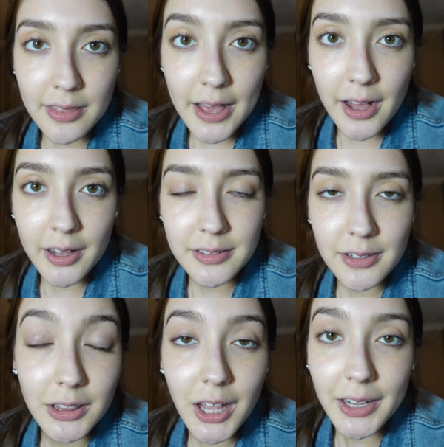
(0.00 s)
They've
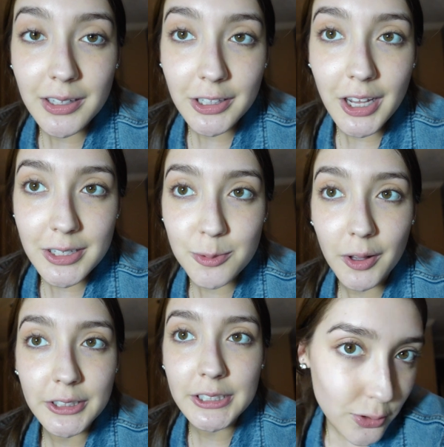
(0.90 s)
gotten a lot, a lot
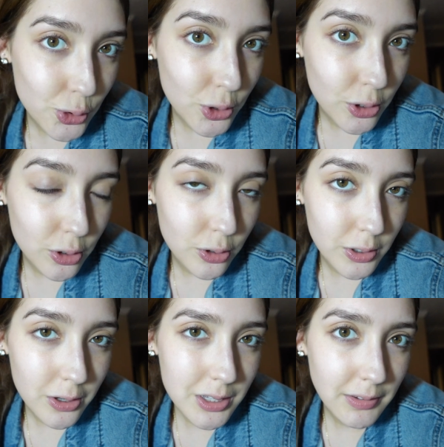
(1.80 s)
smaller. So
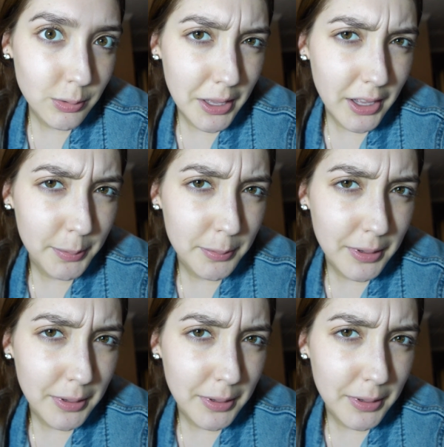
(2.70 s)
you just have to wait a couple